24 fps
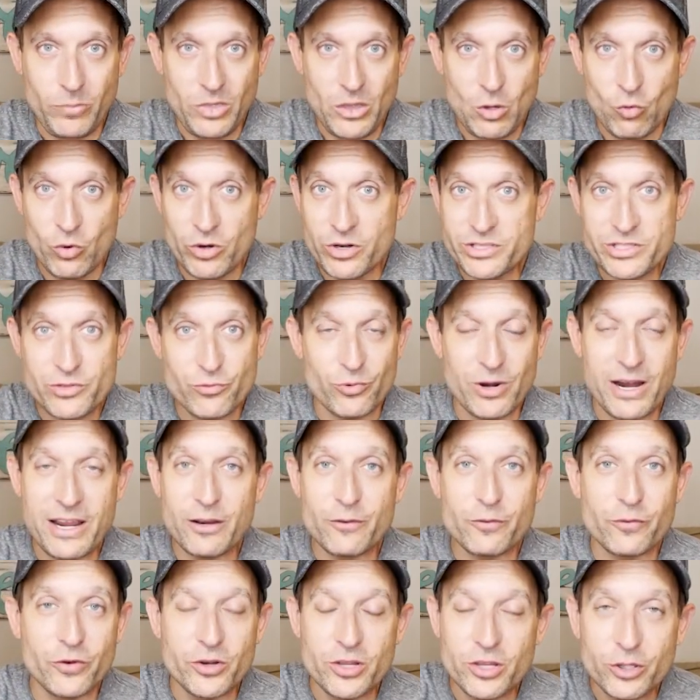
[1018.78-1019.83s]
Where does it rank
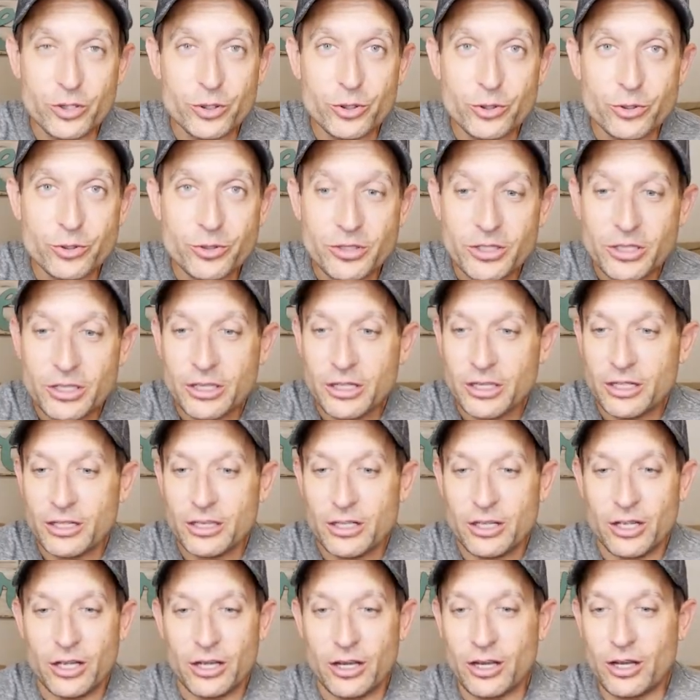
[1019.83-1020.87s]
for you
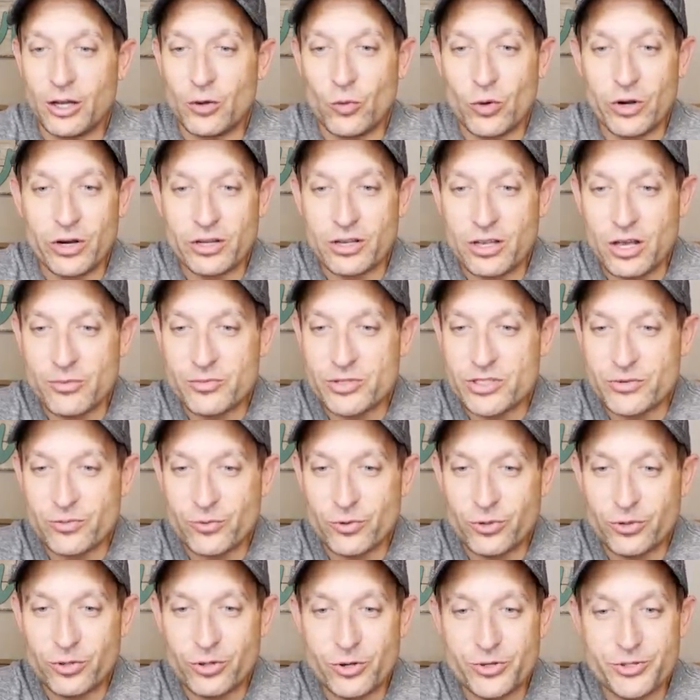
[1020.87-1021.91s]
when it comes to
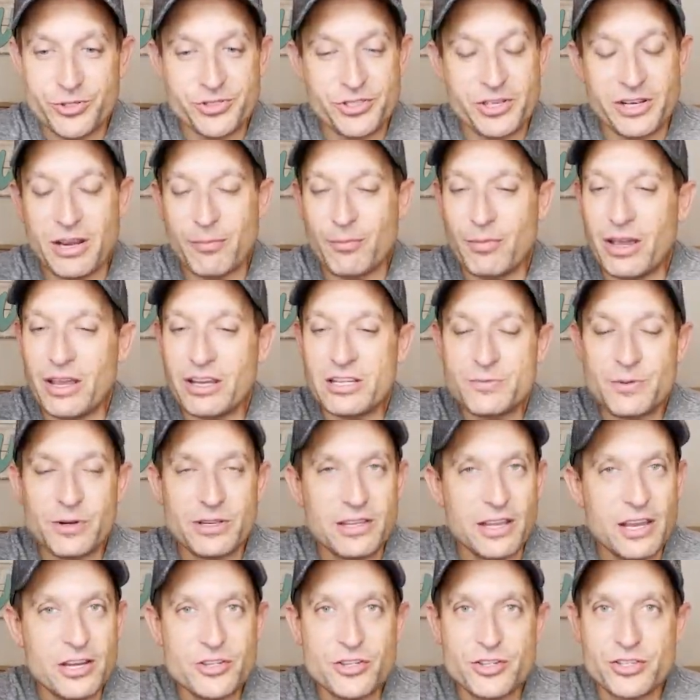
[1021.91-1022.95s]
roller coasters? Again, my
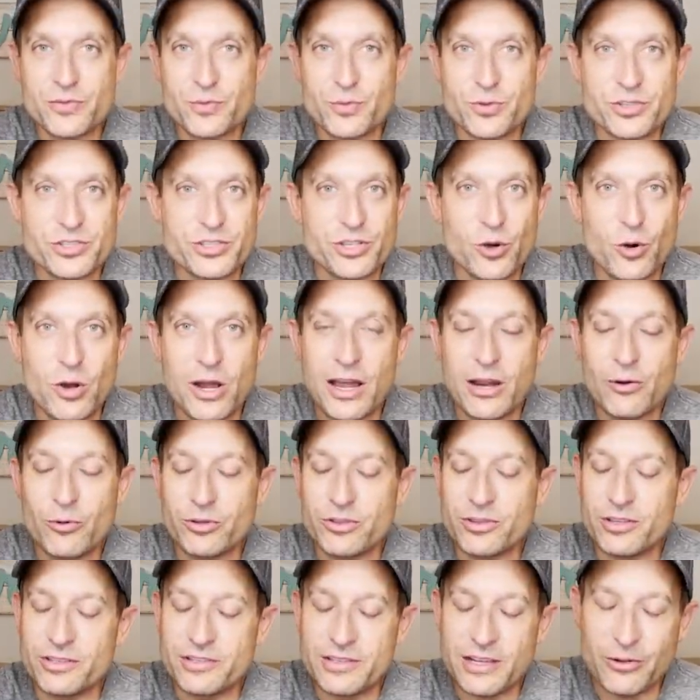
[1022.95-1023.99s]
expectations were so high with
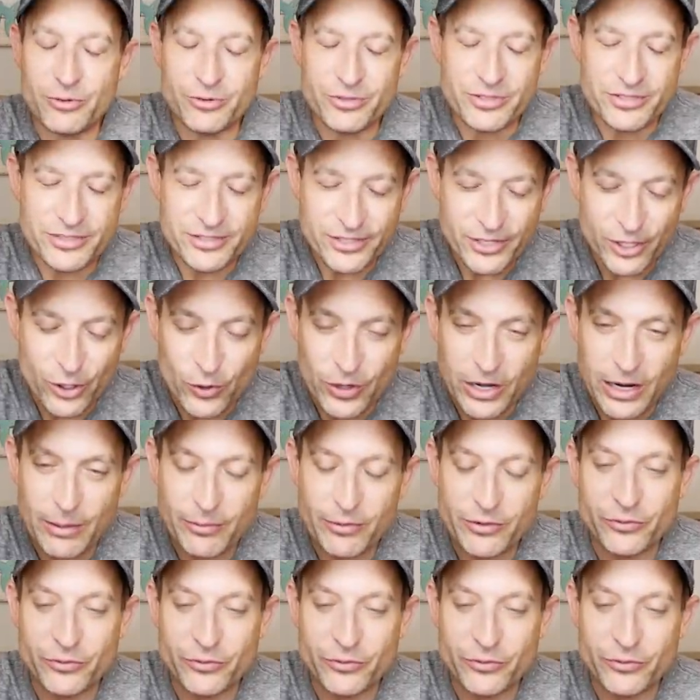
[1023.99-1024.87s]
this. I was so amped